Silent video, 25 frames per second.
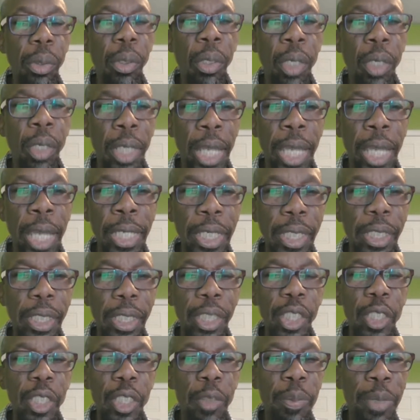other
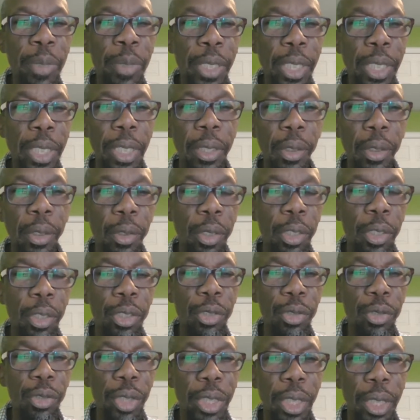English-speaking
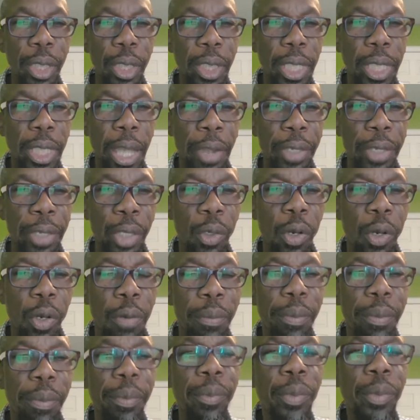countries in
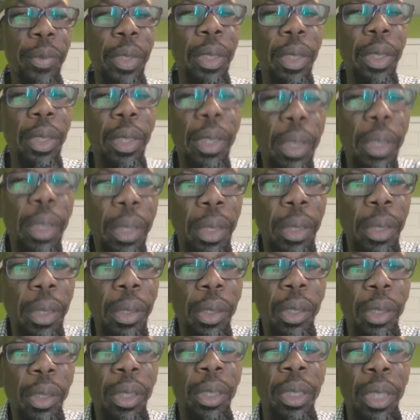Caricom
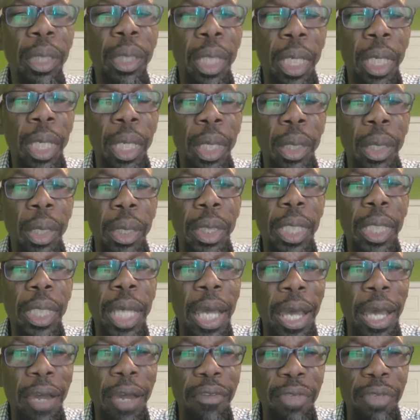don't
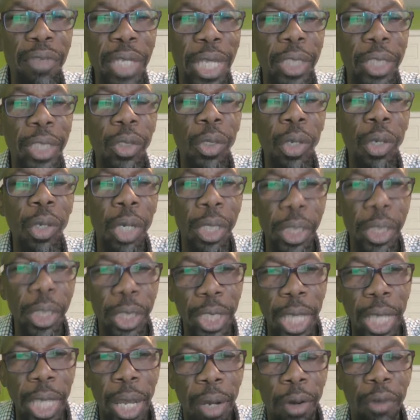have that
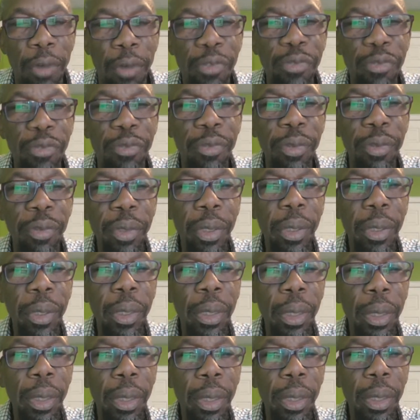culture of
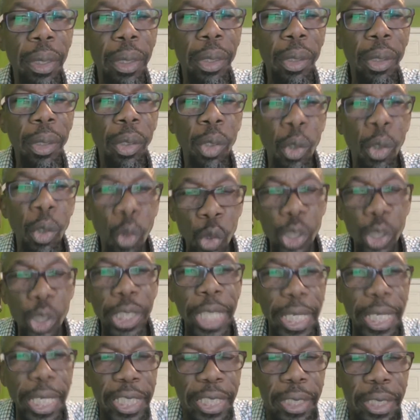
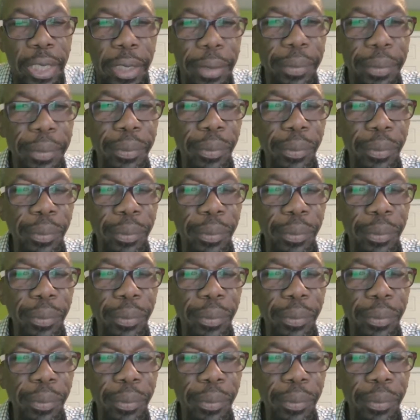closeness.